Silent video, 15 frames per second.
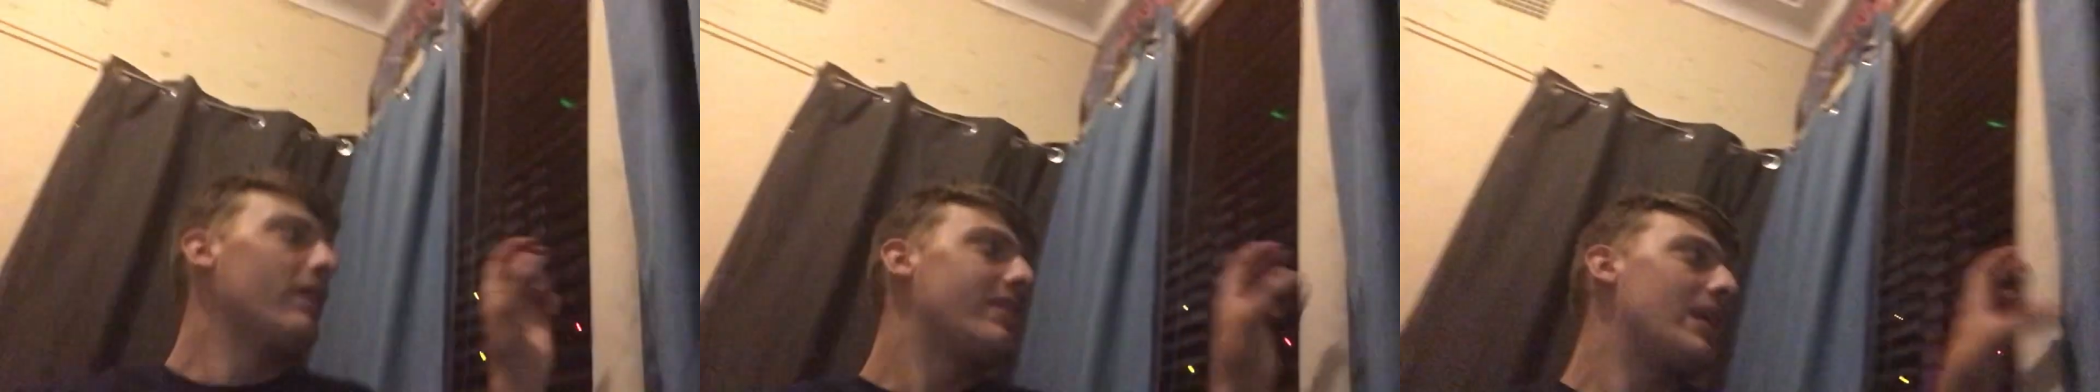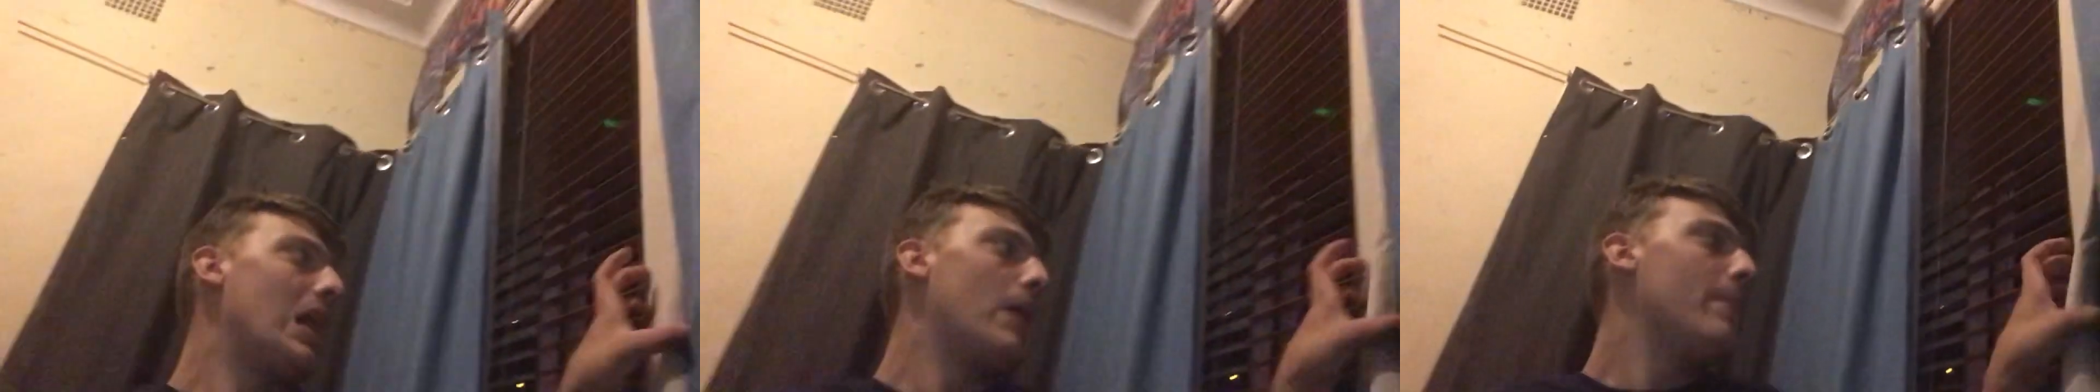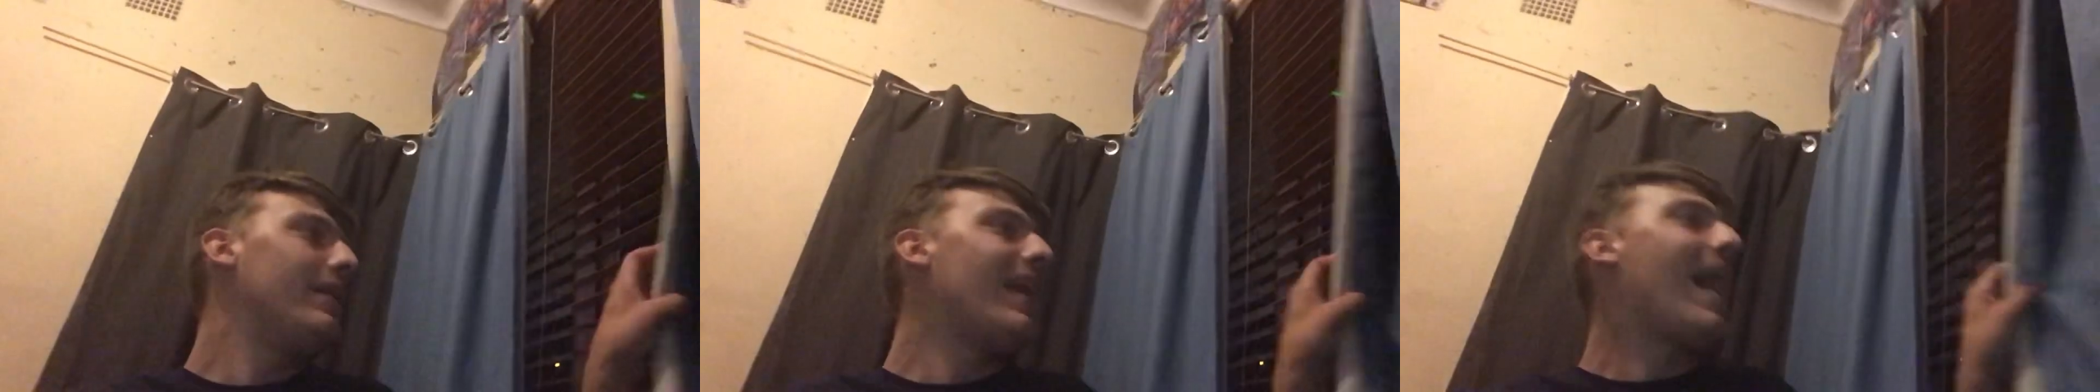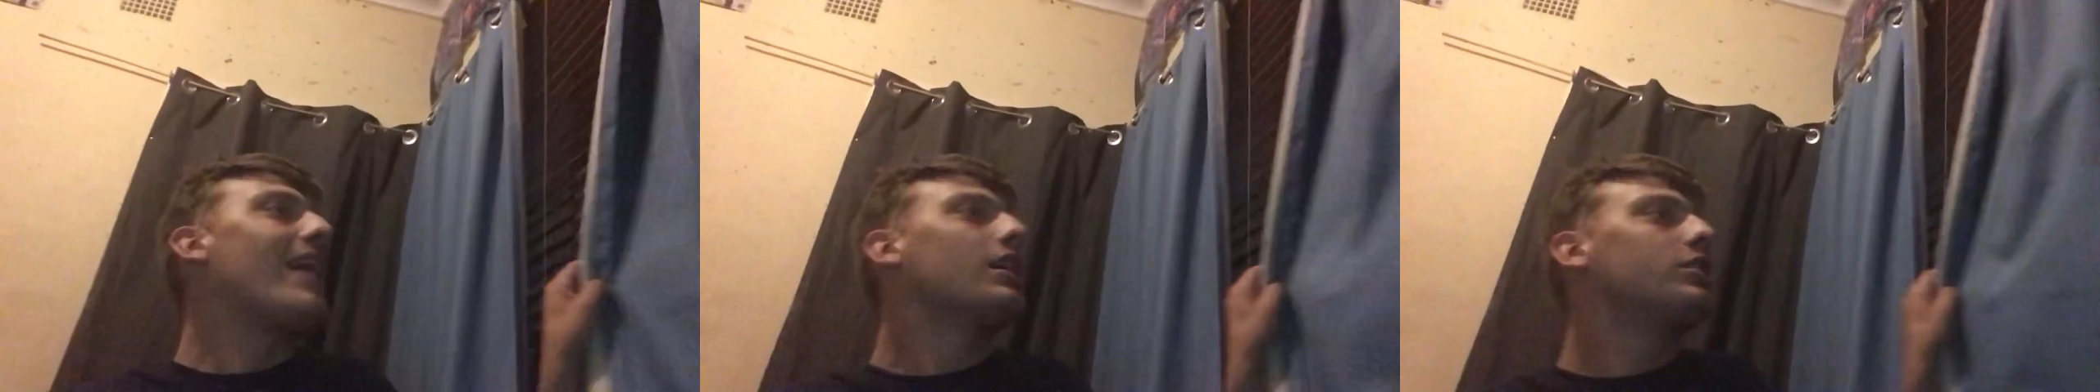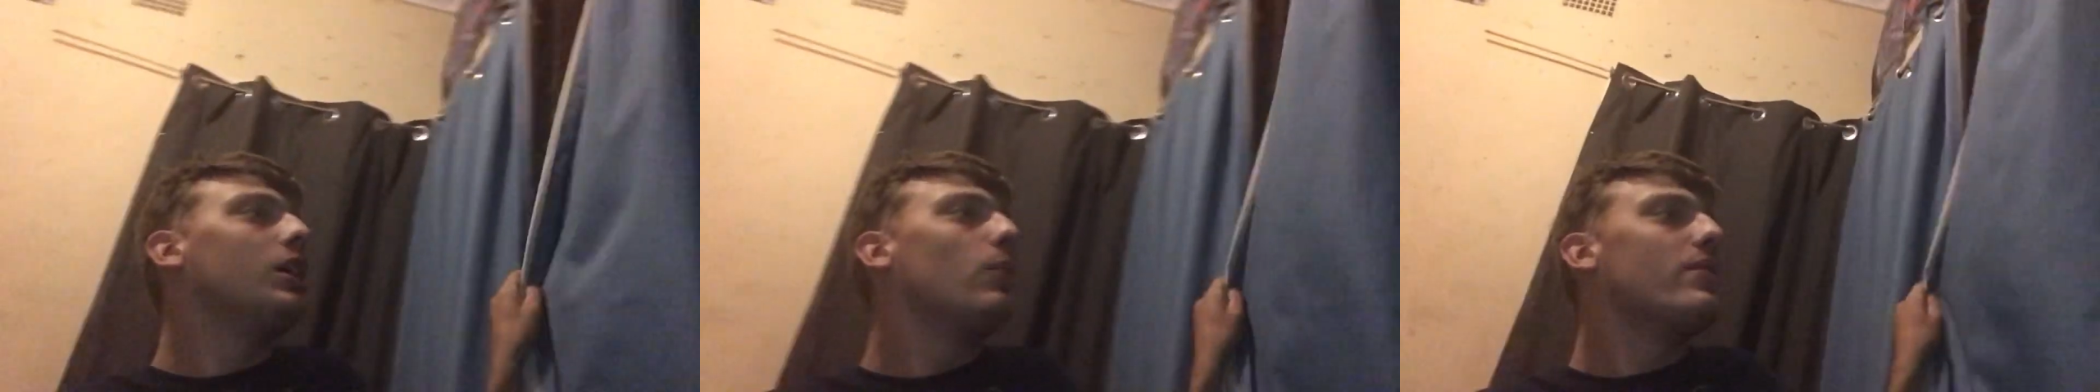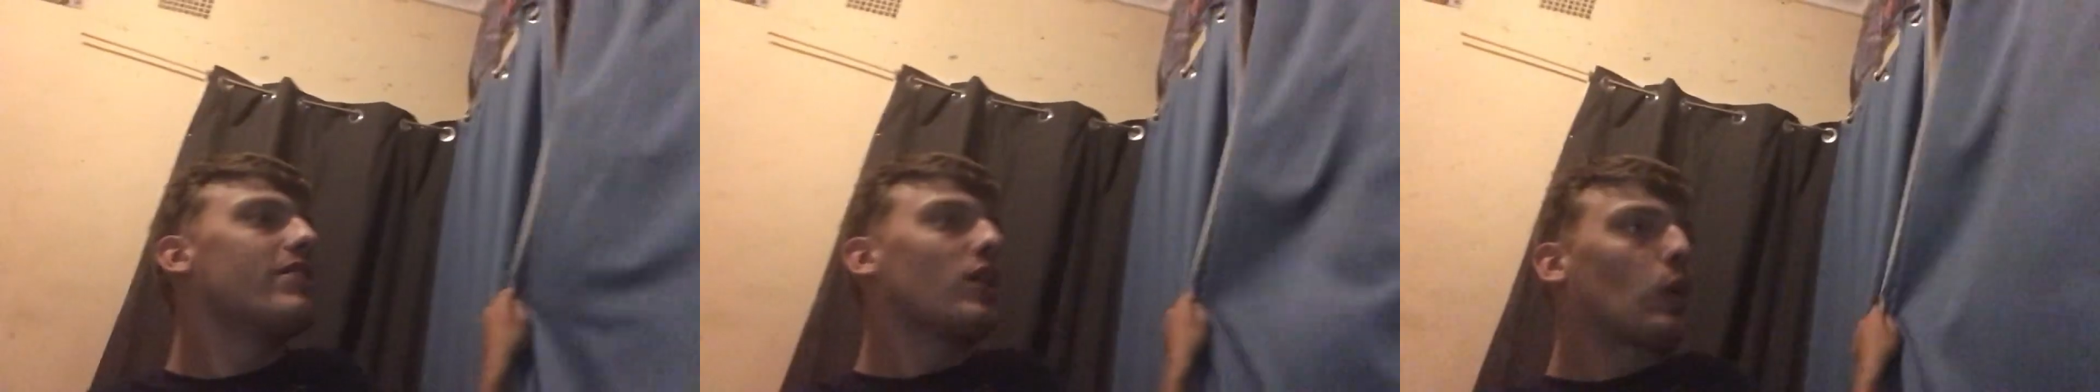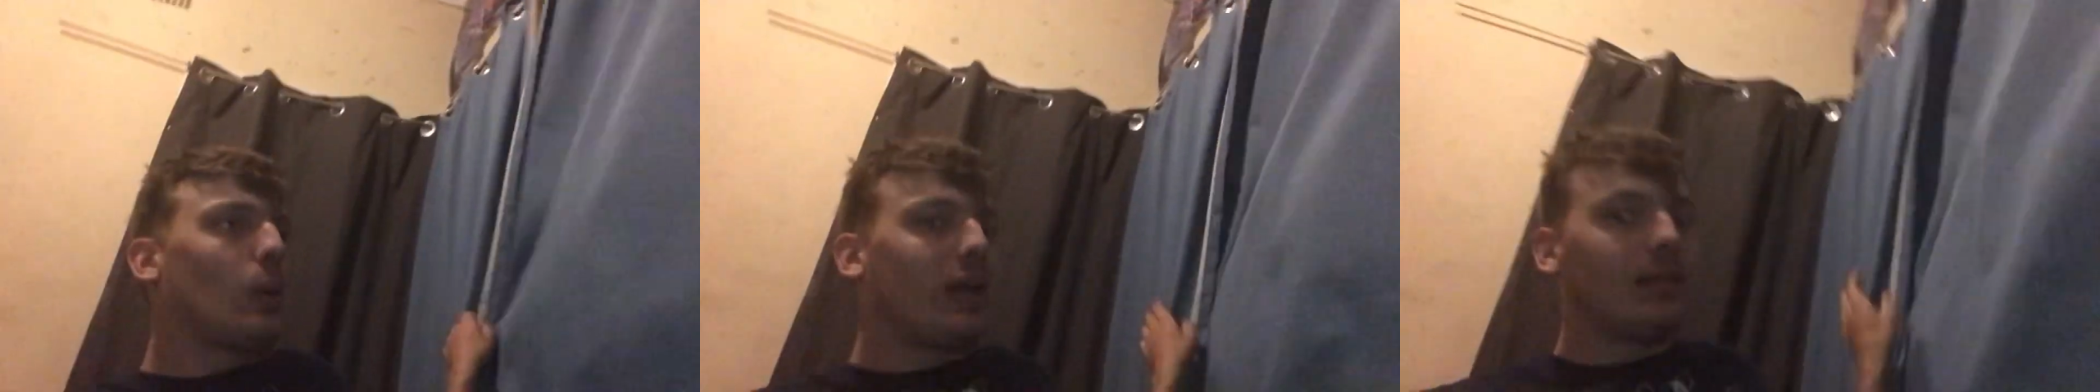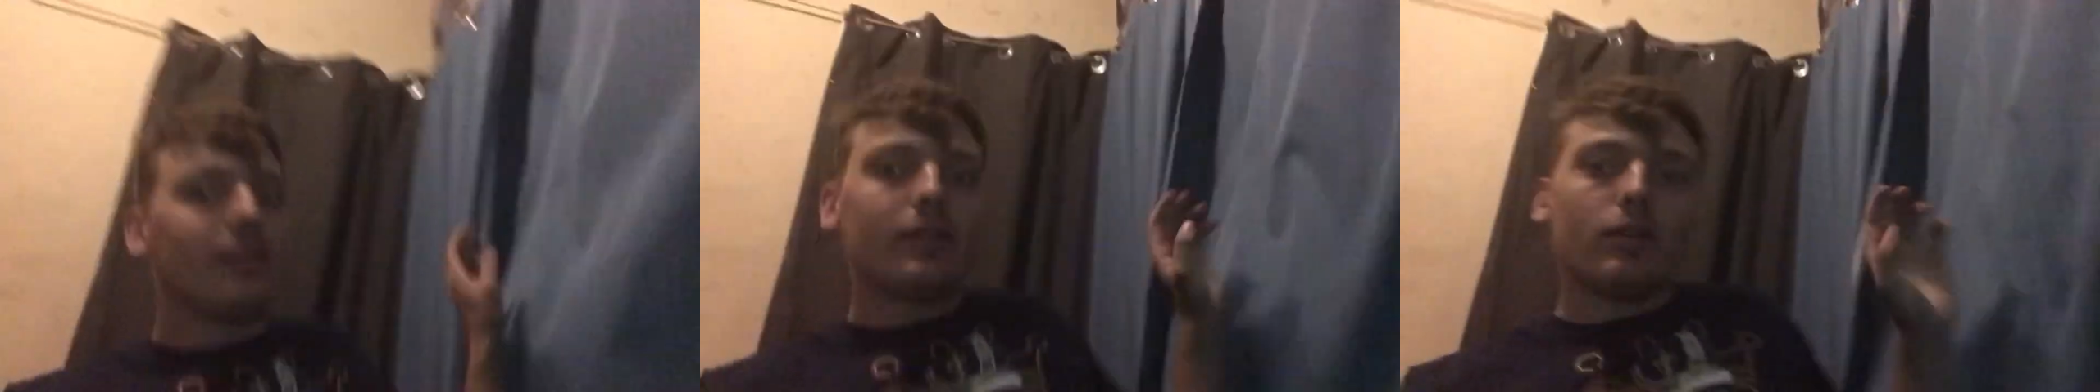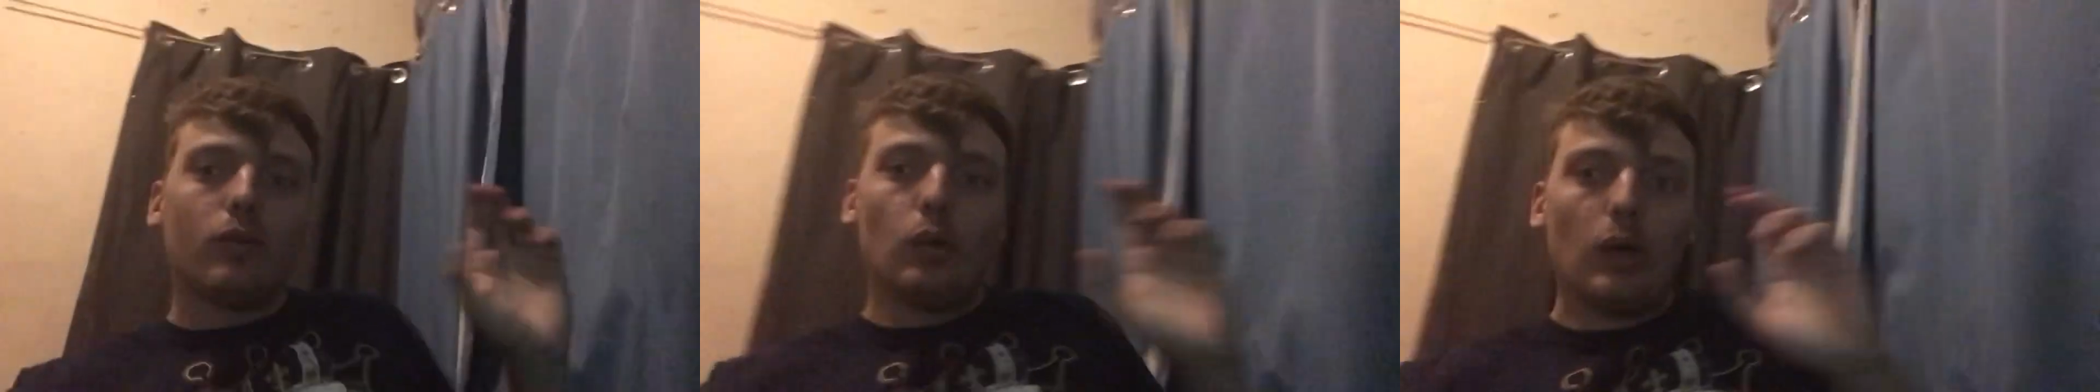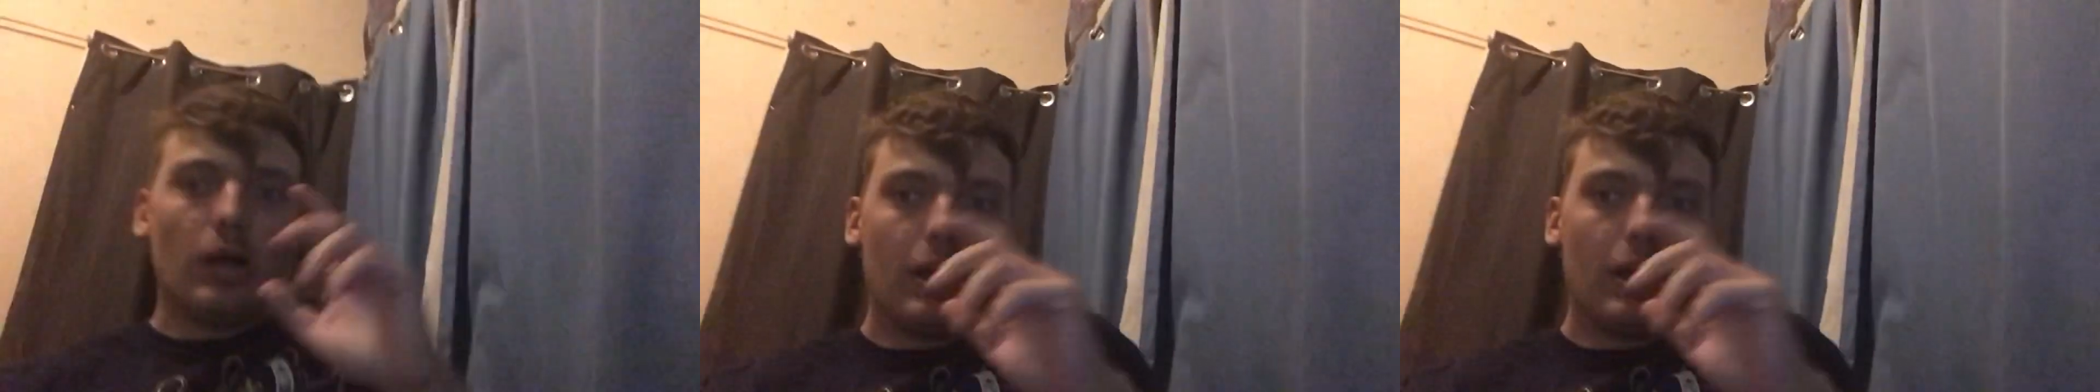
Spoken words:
coming at you with a quick little